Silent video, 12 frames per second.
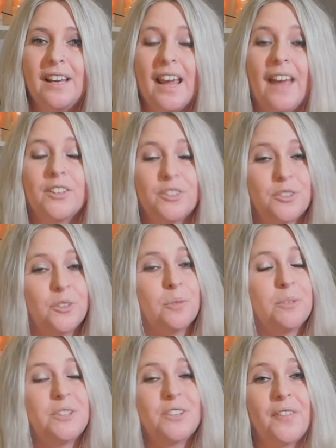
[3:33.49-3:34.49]
And the sooner
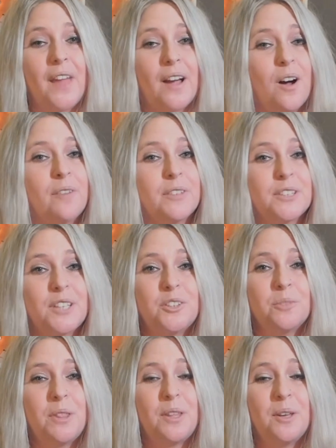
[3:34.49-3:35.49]
we start that
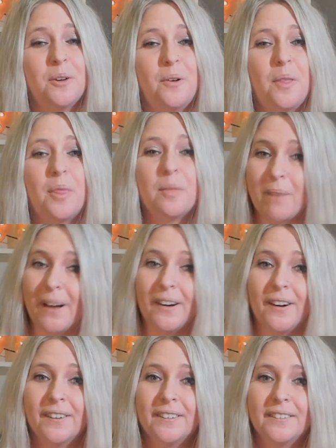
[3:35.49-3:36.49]
conversation with you, the better.